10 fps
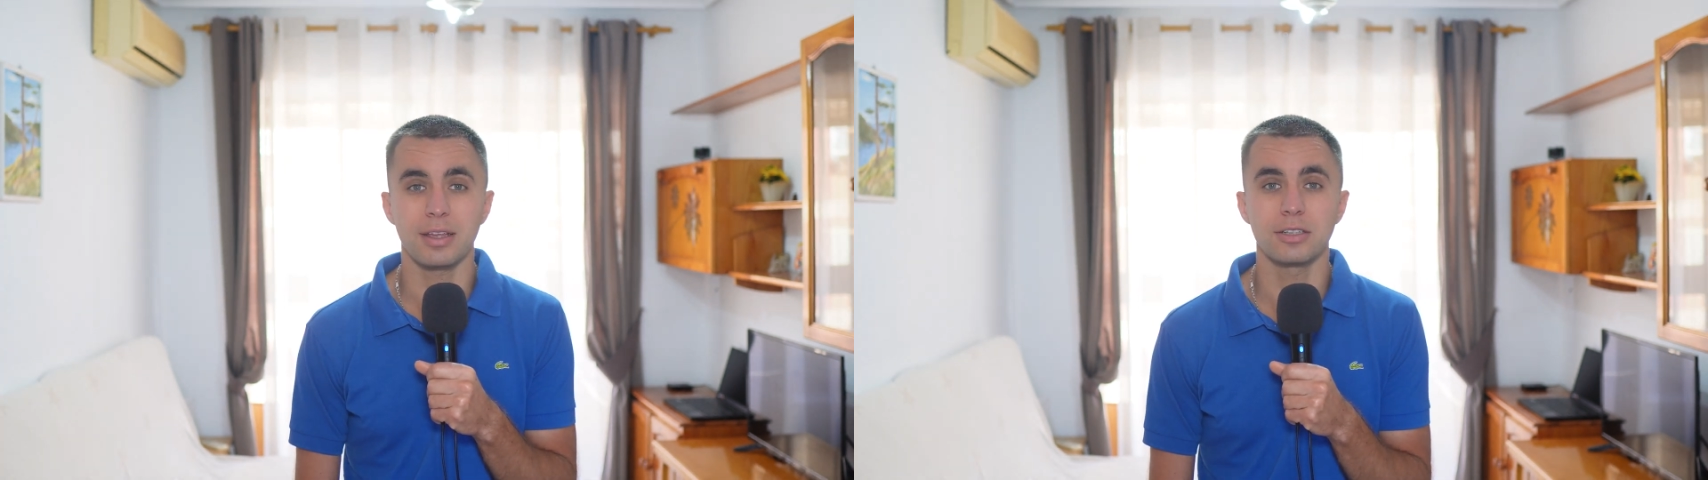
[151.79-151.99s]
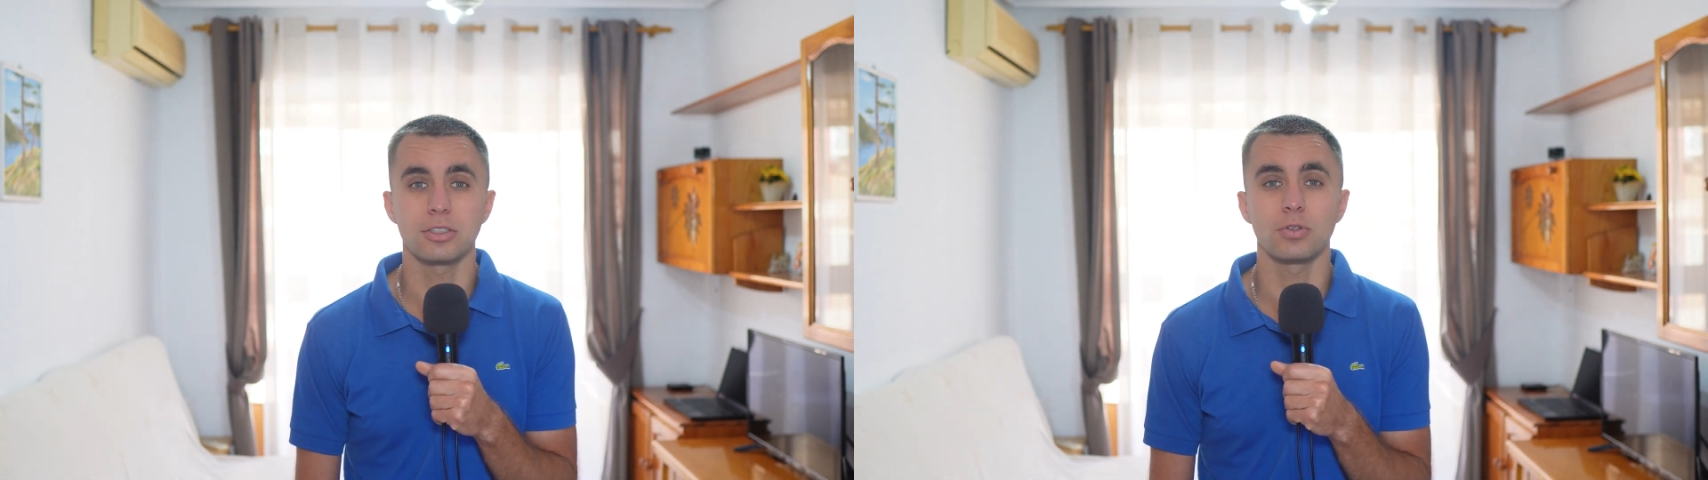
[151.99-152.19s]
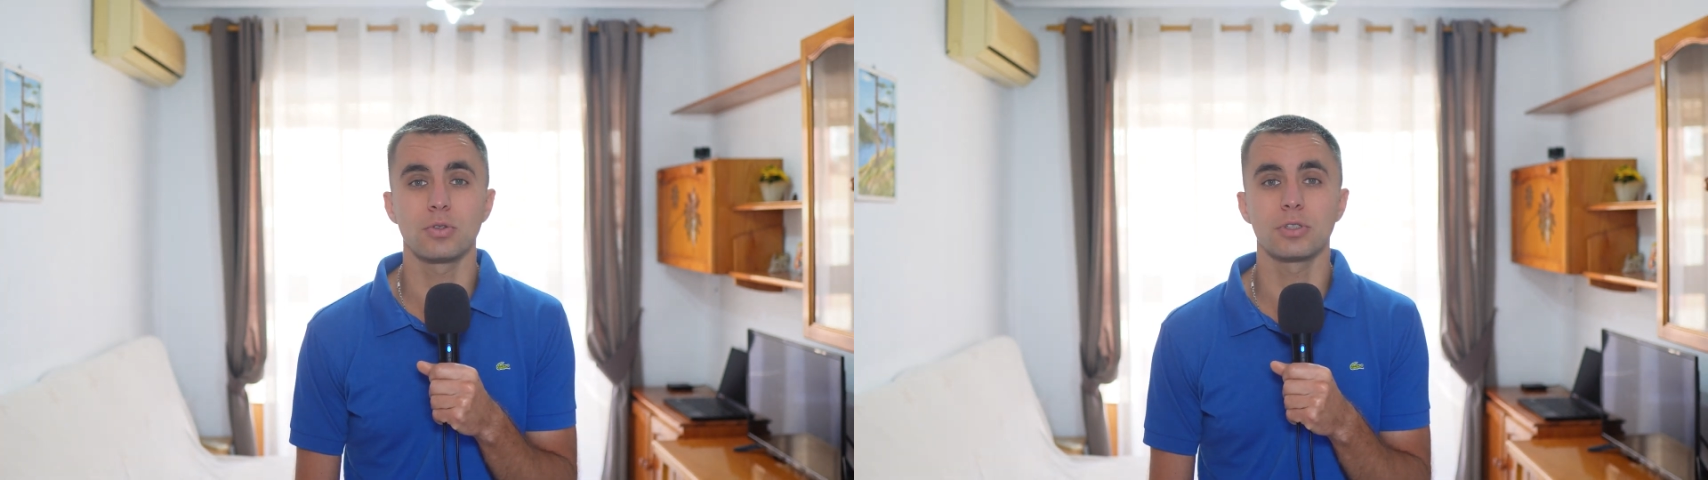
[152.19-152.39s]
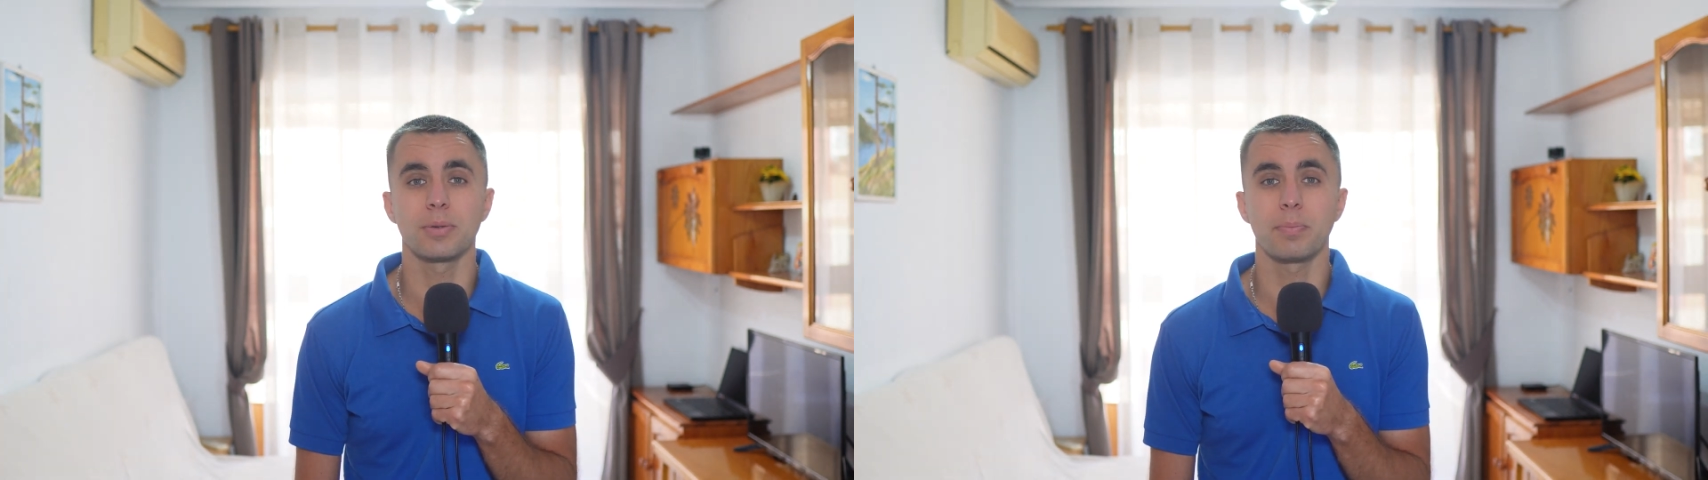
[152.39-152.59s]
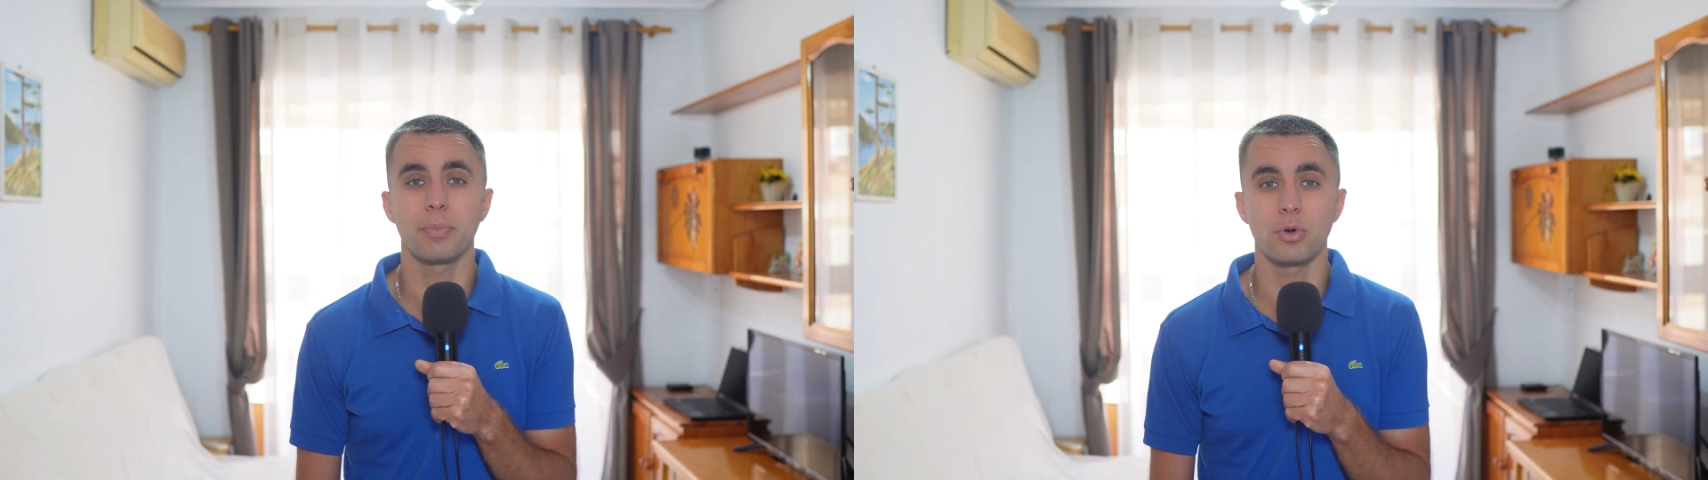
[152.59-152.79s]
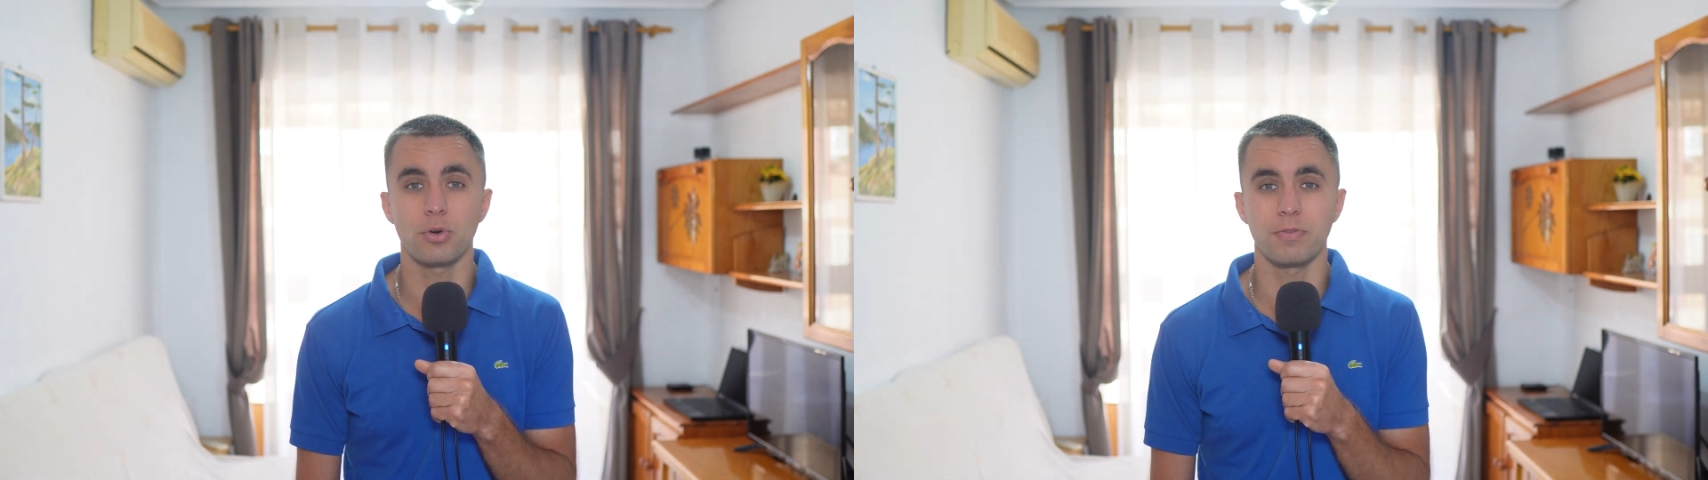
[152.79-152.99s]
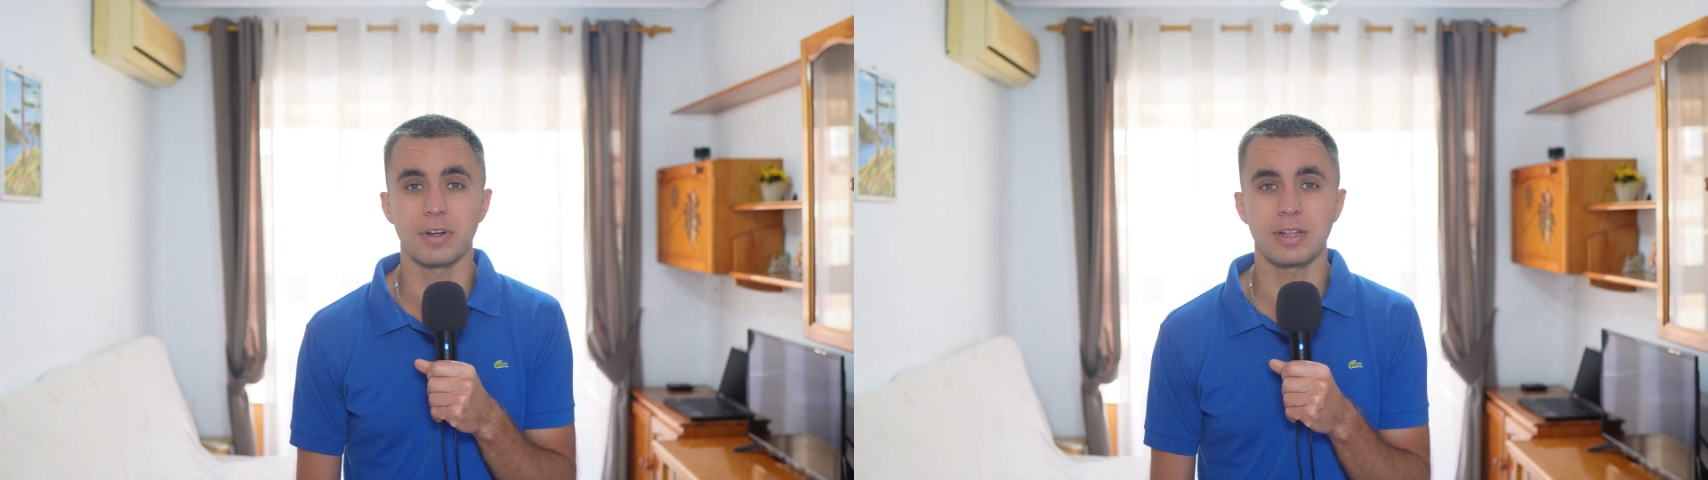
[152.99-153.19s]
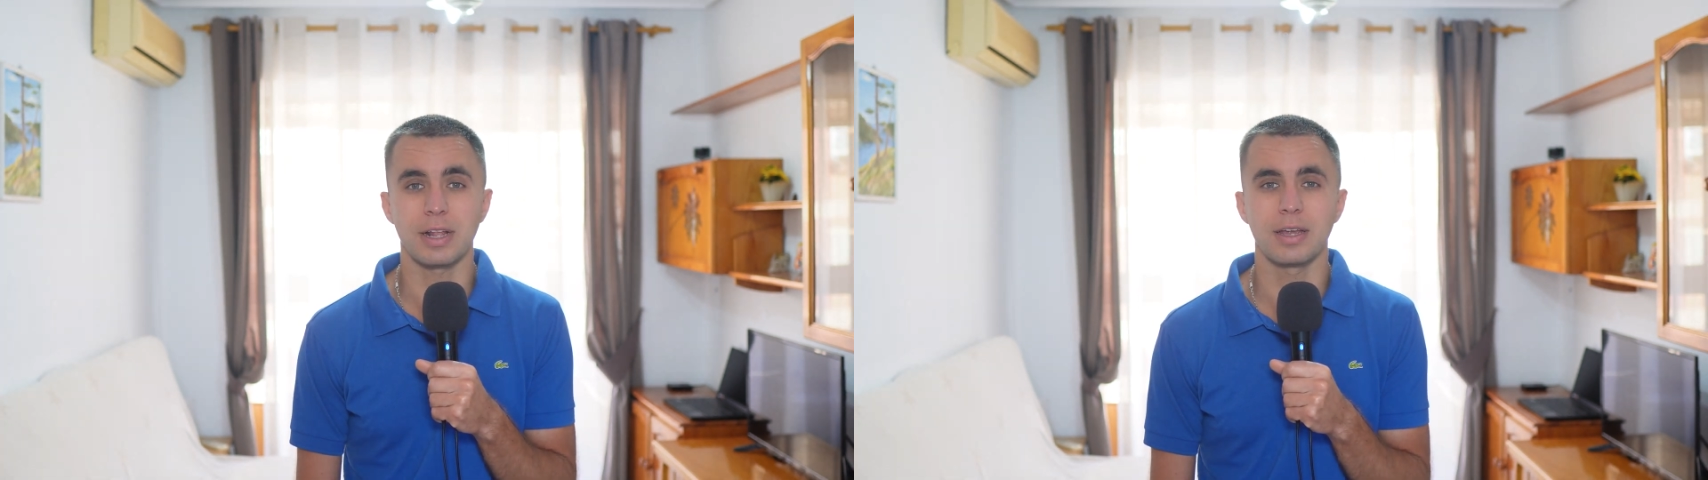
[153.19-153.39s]
is to do them
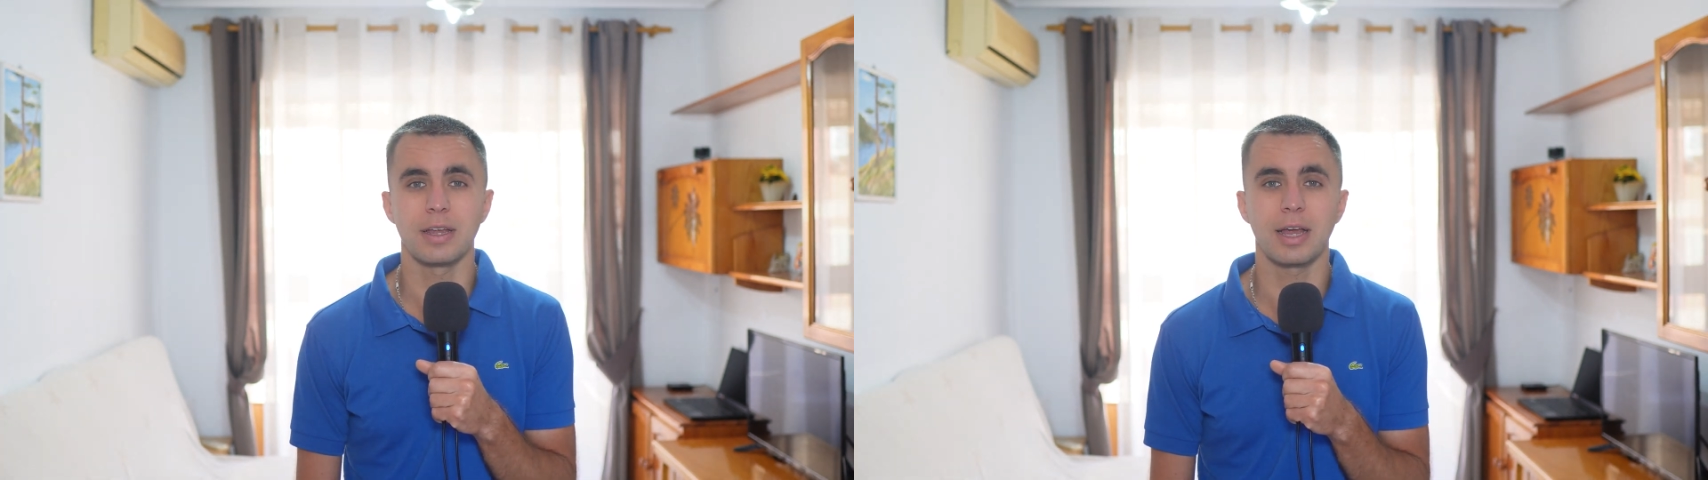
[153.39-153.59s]
perfectly